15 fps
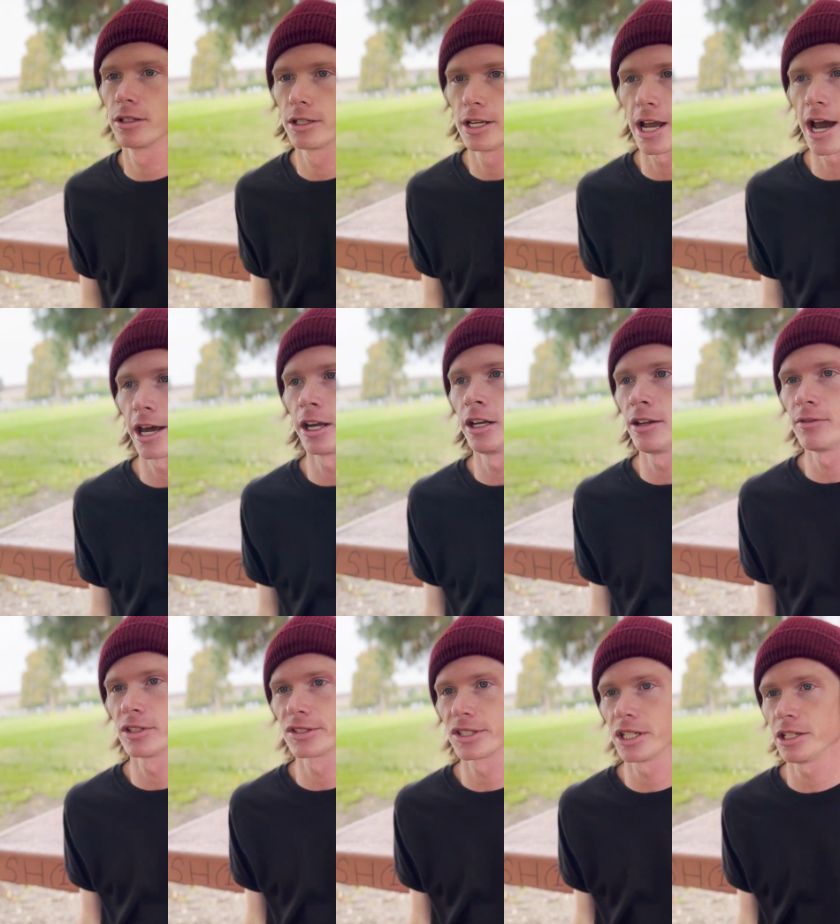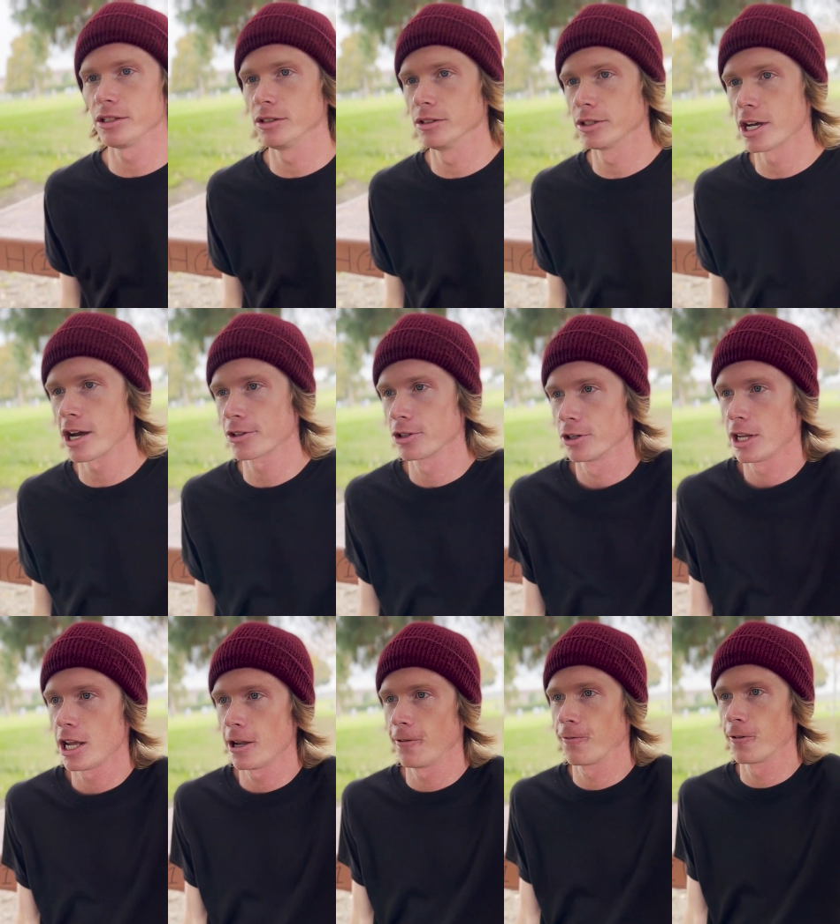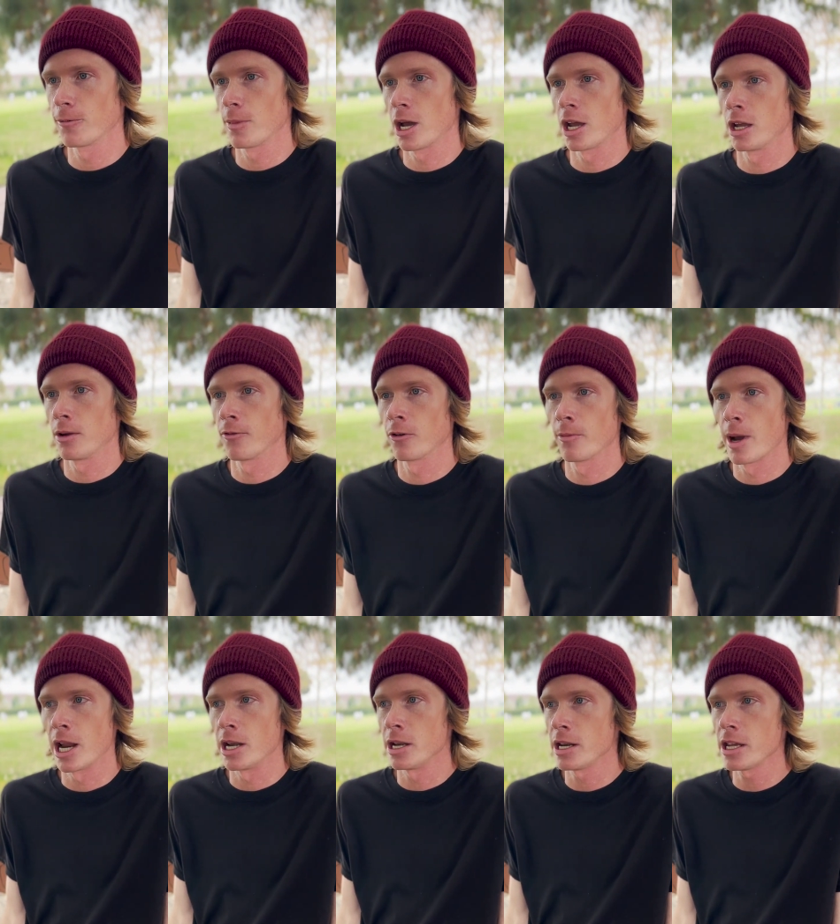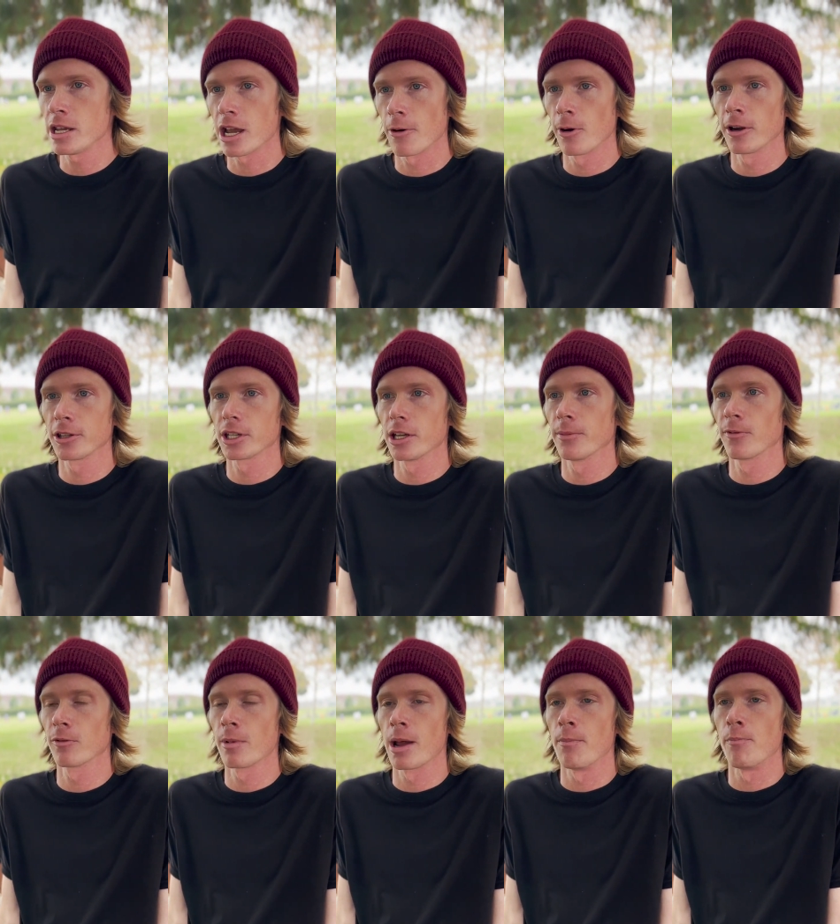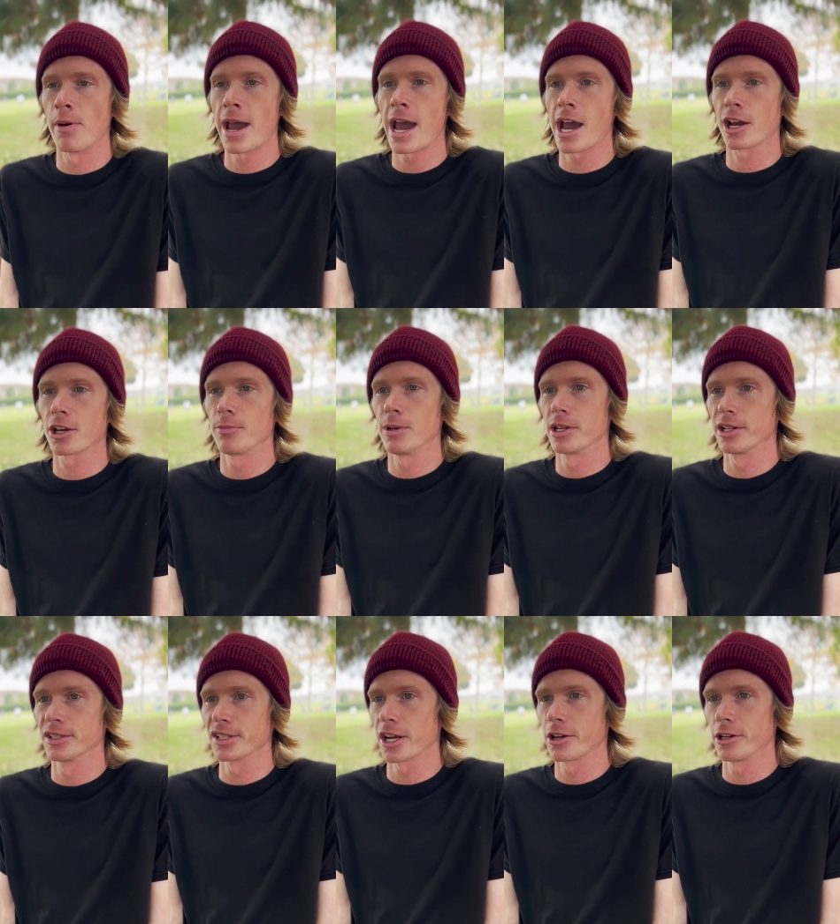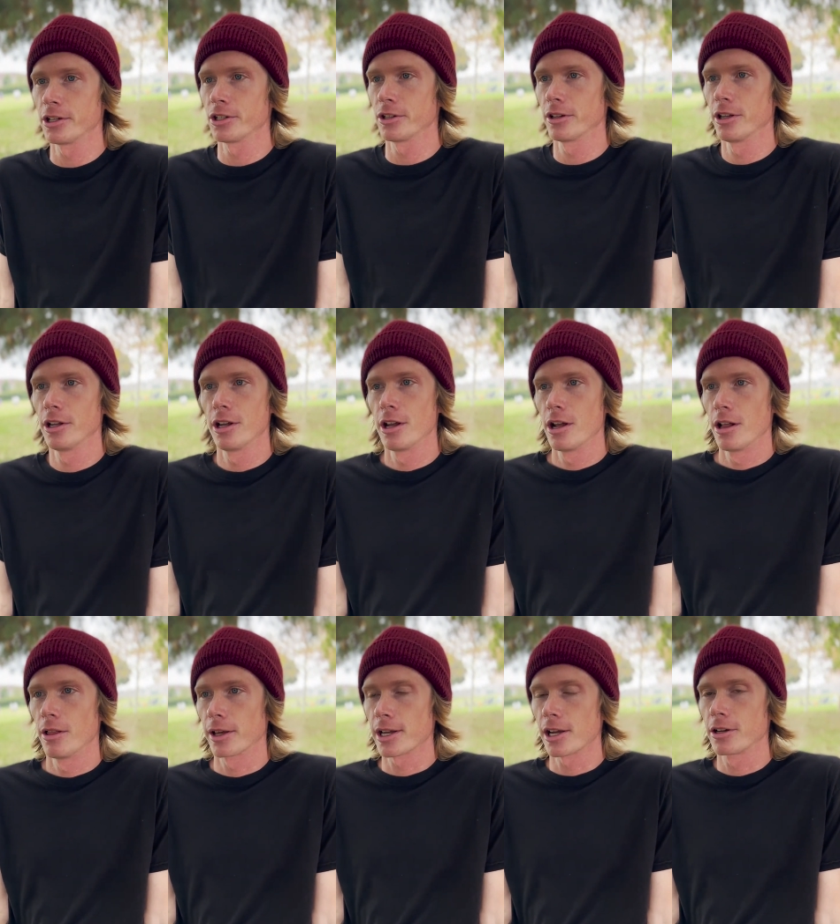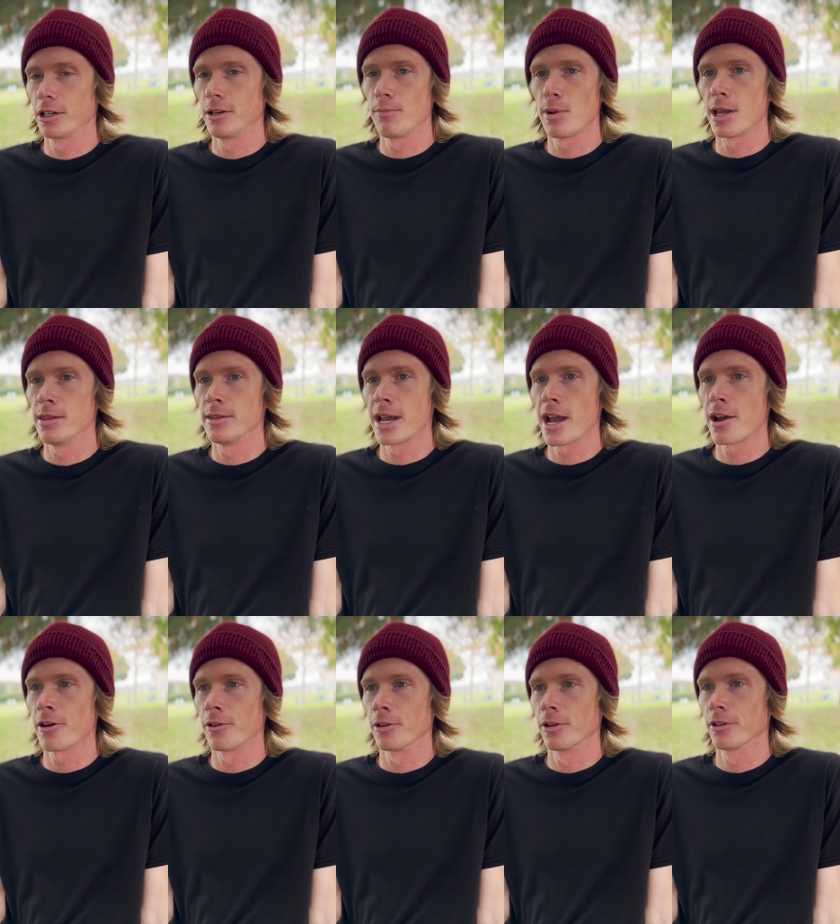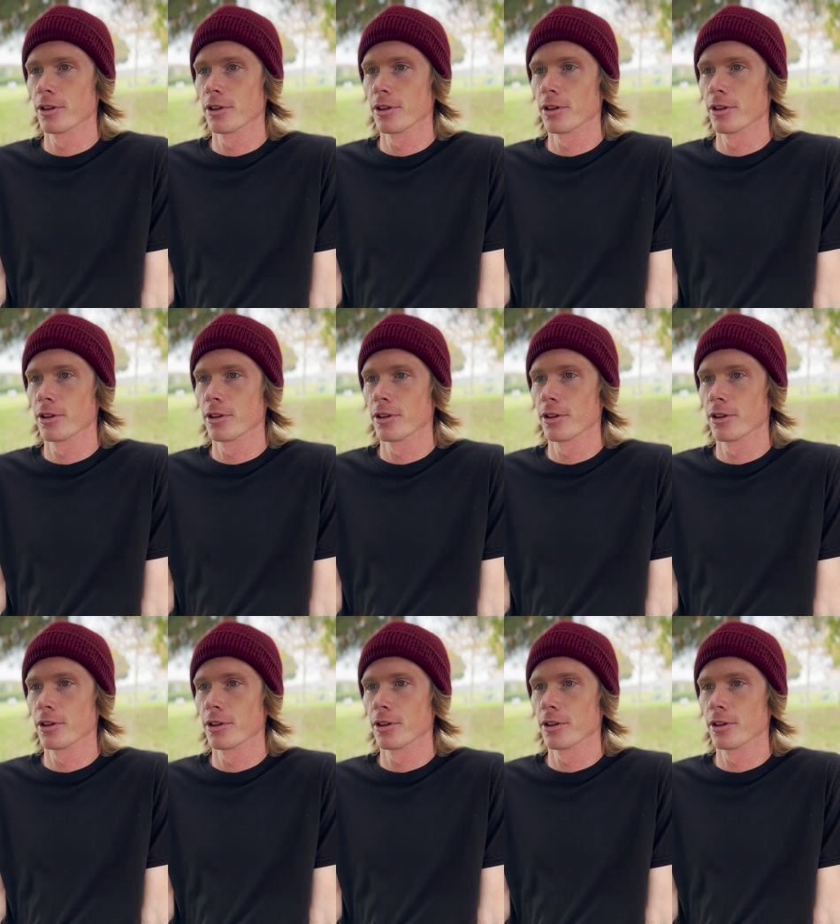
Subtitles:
Yeah, I didn't even see Dr. Dave for my knee. I went to him for my back because I couldn't bend down.